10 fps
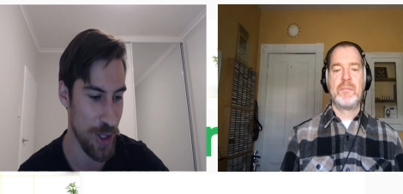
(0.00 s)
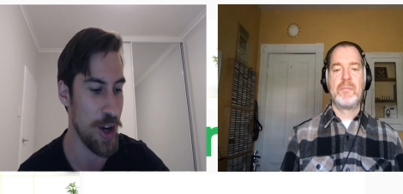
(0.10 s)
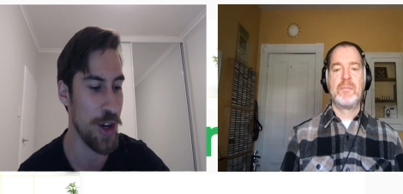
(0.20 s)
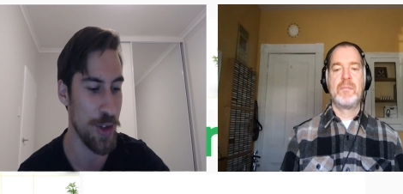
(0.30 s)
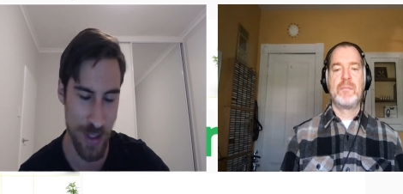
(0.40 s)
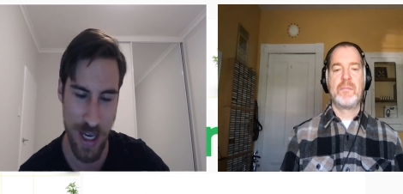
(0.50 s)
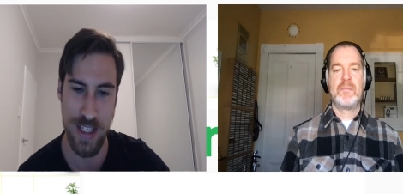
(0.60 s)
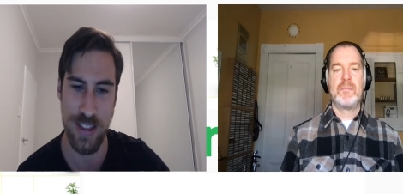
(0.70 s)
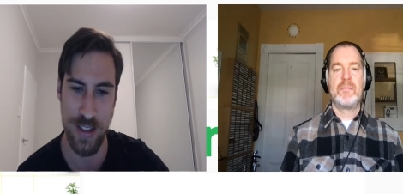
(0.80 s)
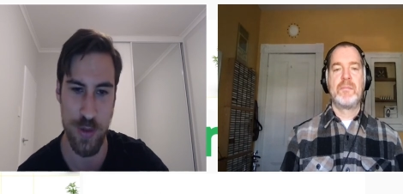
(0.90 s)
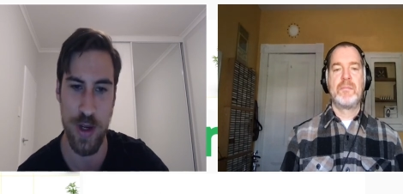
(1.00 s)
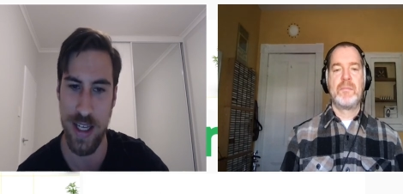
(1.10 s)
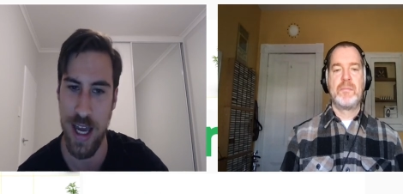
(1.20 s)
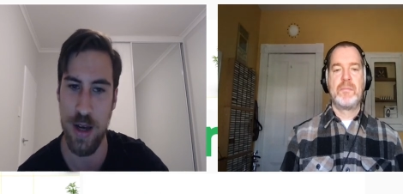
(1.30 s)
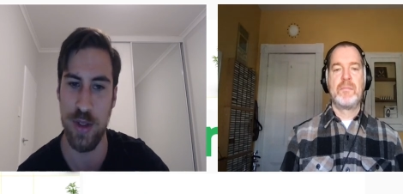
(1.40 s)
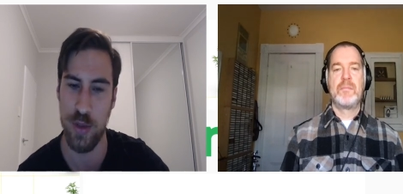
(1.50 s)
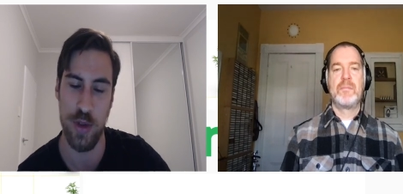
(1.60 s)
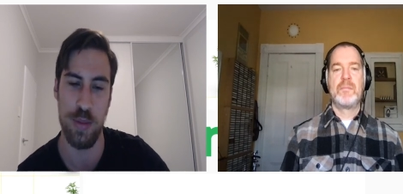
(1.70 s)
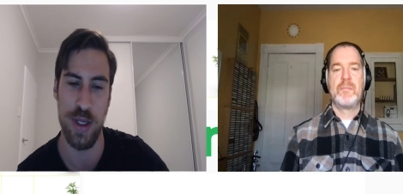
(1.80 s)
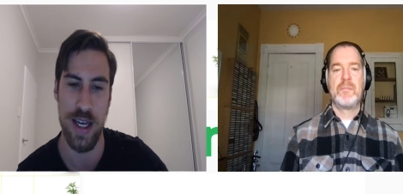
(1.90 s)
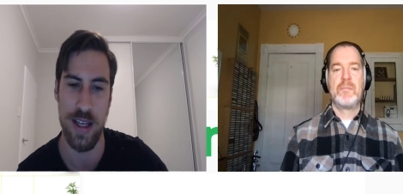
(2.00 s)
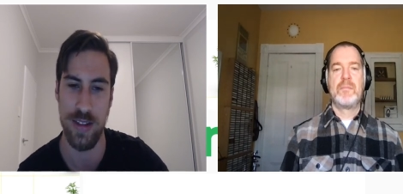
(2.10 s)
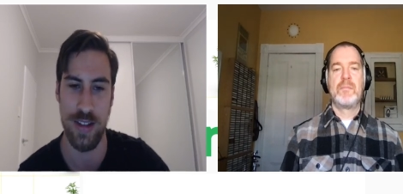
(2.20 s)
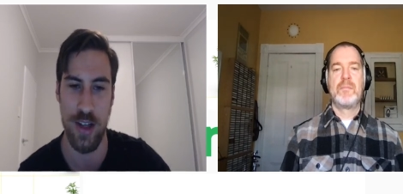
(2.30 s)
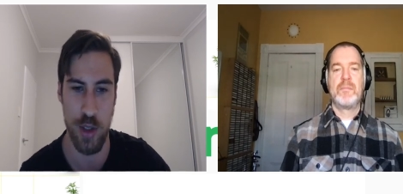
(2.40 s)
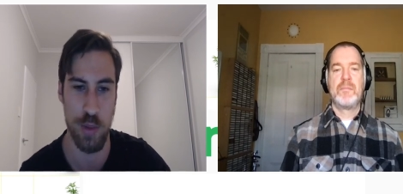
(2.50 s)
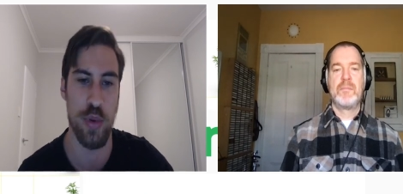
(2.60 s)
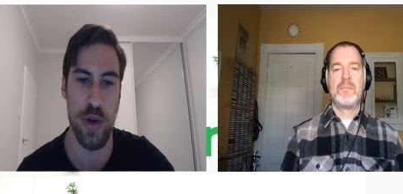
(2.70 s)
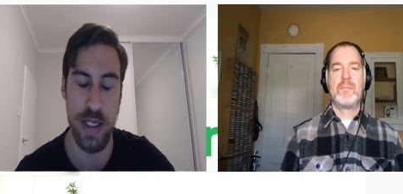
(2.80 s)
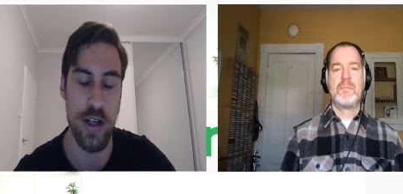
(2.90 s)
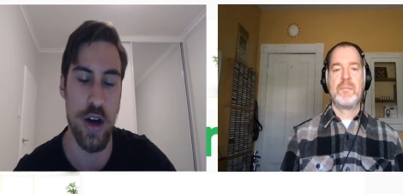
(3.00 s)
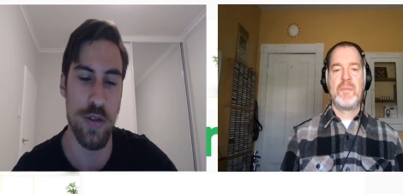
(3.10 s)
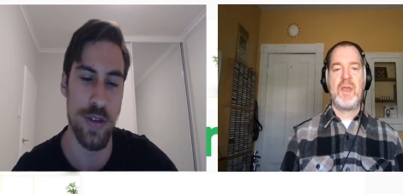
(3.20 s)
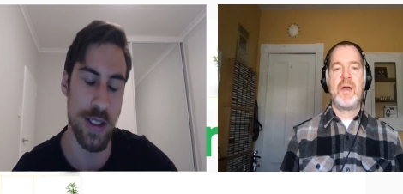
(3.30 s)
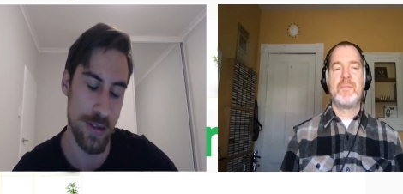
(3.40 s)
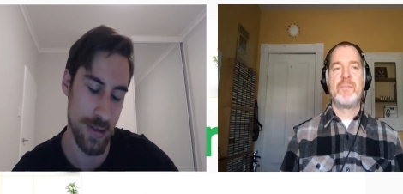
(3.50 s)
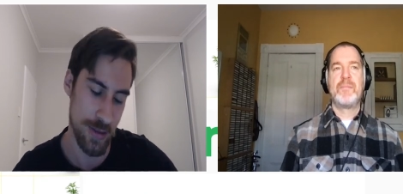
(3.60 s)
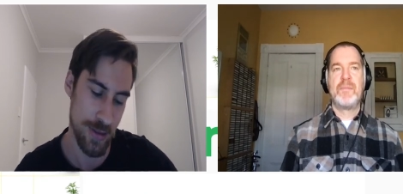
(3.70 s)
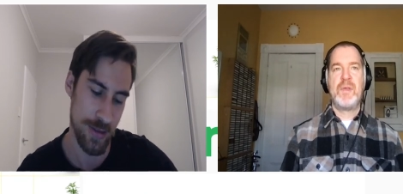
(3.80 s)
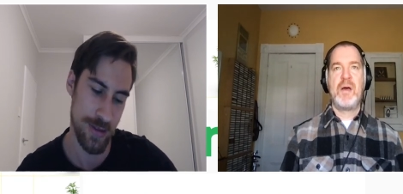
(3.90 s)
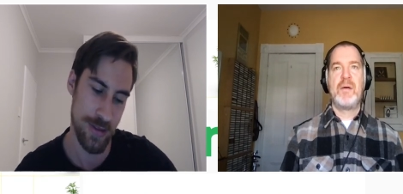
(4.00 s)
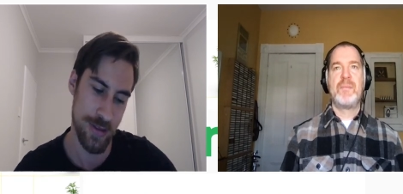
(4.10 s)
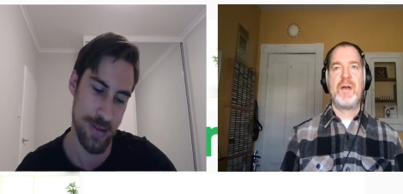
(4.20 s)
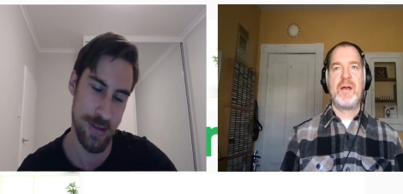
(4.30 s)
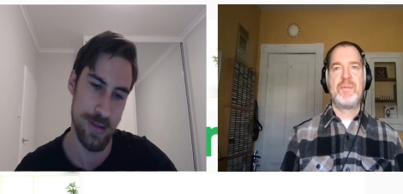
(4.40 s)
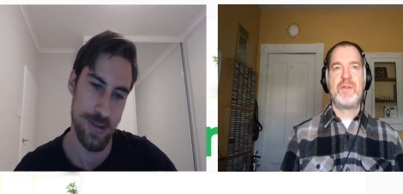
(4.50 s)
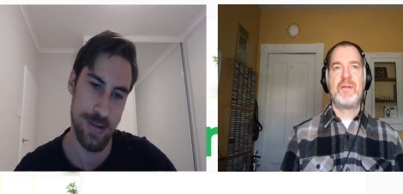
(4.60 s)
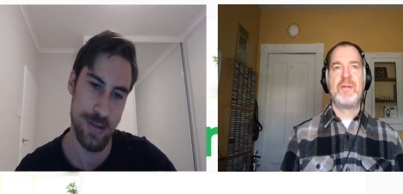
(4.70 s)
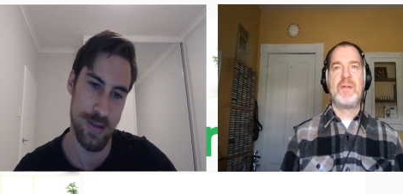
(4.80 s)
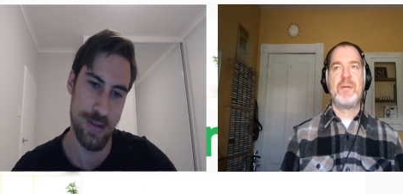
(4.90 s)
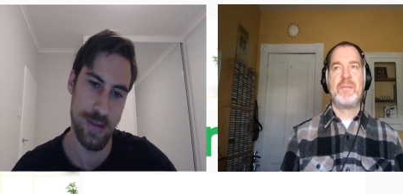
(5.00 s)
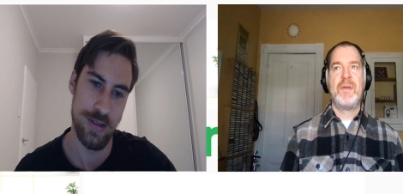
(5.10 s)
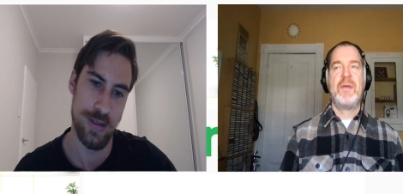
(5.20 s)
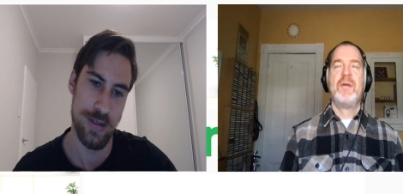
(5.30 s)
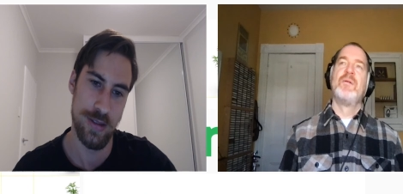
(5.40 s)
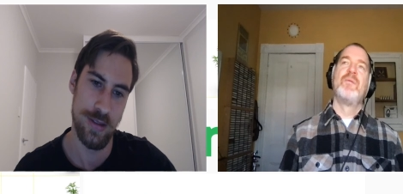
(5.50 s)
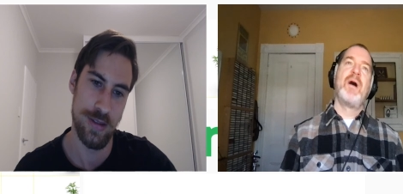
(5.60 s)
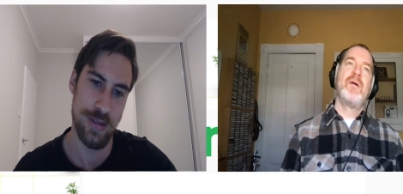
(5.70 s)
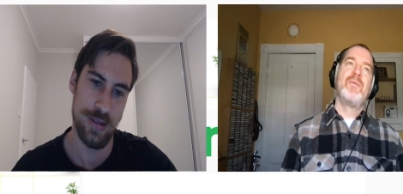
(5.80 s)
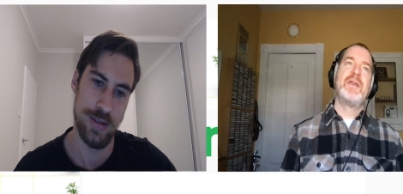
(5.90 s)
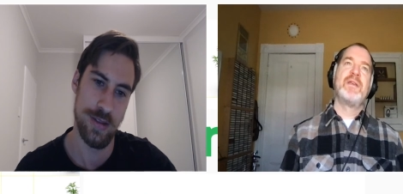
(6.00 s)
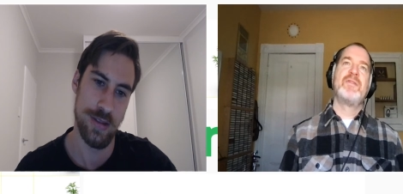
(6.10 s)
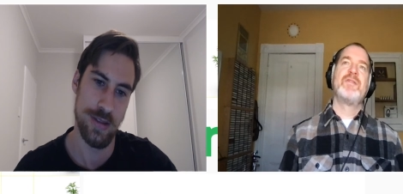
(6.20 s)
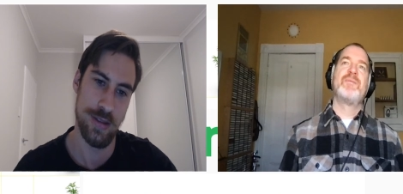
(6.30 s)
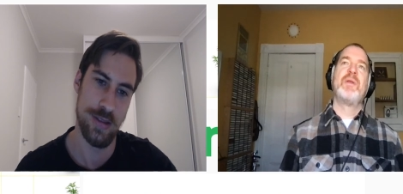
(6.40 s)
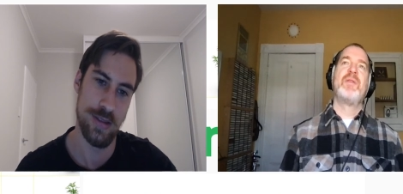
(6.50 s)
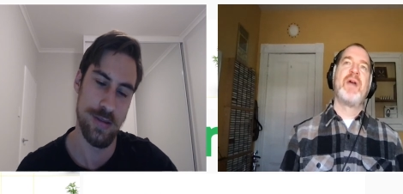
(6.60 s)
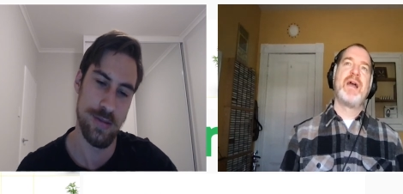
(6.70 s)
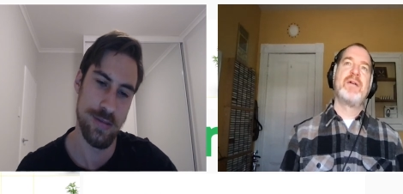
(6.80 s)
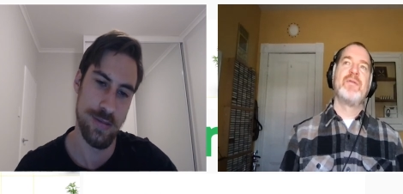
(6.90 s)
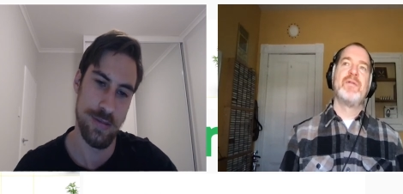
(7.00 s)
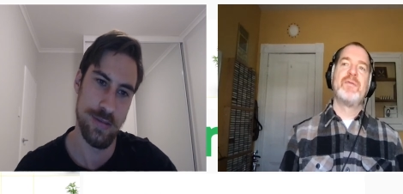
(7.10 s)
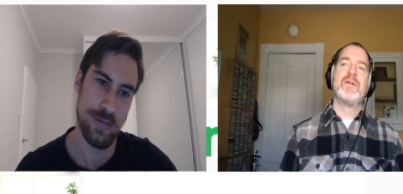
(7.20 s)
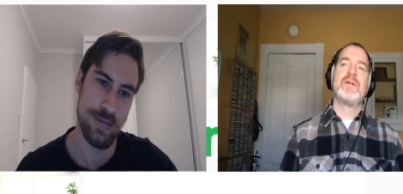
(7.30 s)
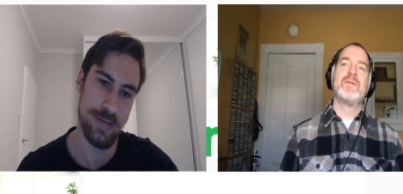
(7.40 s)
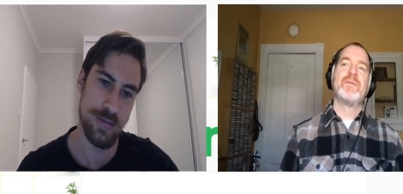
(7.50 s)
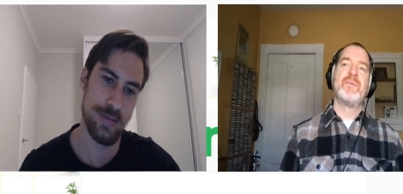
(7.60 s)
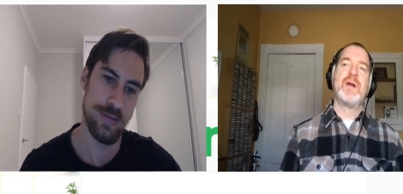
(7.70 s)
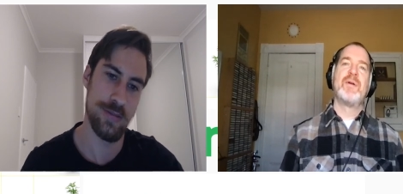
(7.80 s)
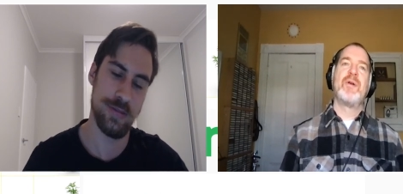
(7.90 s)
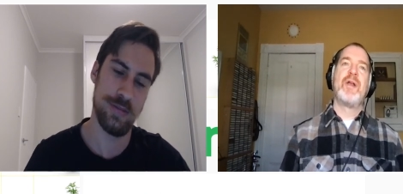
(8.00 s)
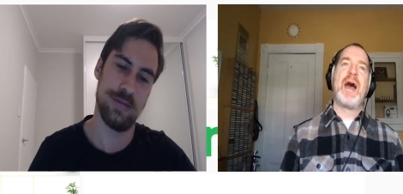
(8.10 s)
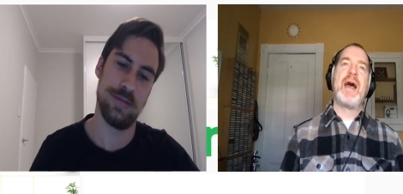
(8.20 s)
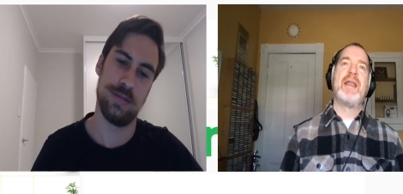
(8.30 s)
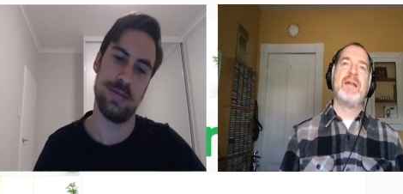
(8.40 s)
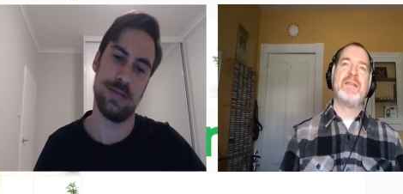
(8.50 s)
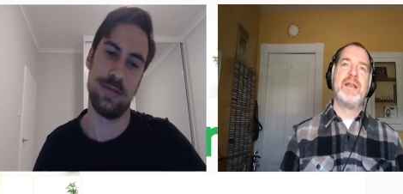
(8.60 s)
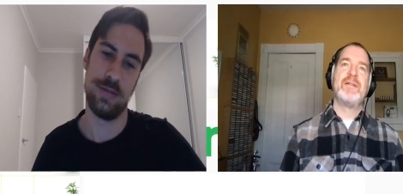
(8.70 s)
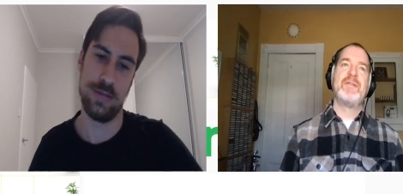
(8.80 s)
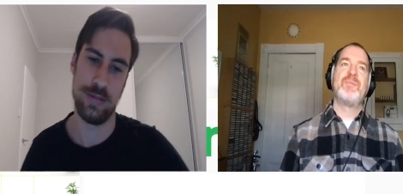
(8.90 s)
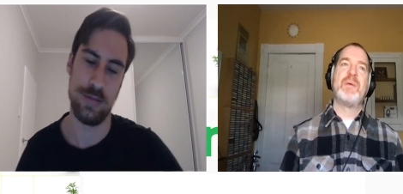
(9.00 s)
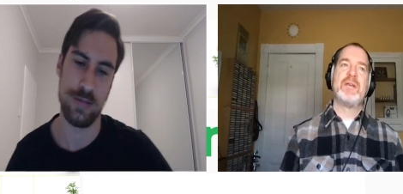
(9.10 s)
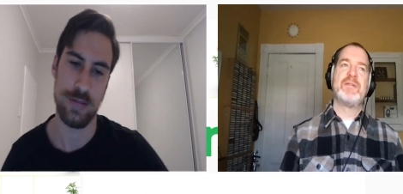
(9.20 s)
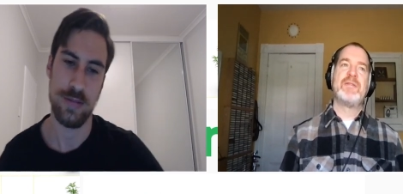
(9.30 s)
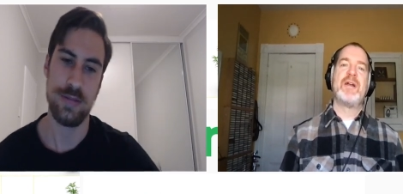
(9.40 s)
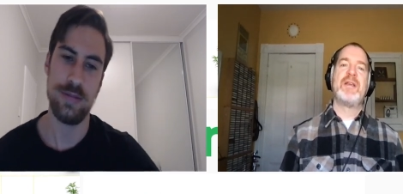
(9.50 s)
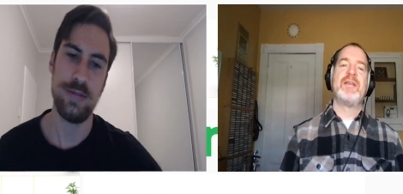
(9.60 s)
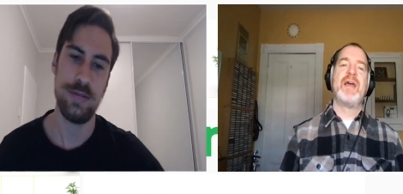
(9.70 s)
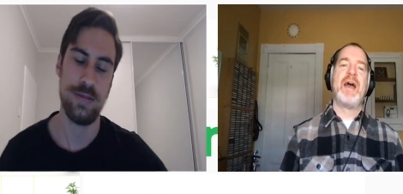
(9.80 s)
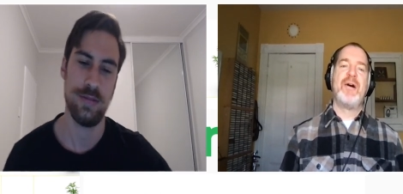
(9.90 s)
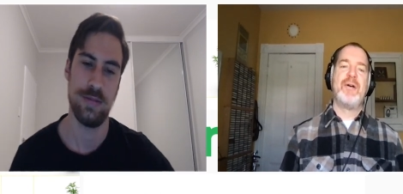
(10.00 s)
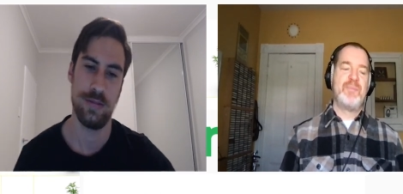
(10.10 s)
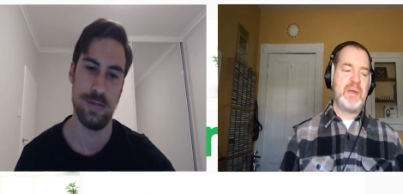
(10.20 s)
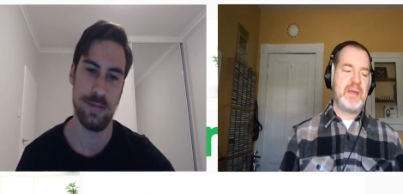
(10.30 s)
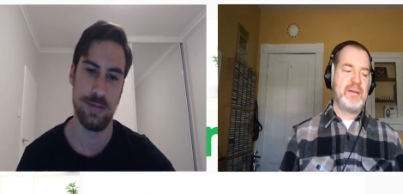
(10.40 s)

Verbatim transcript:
Speaker 1: a lot of cases where cannabis would have been necessary pre-COVID. Yeah, yeah,
Speaker 2: absolutely. Well, we can just be thankful for where we're at and that it's being studied now and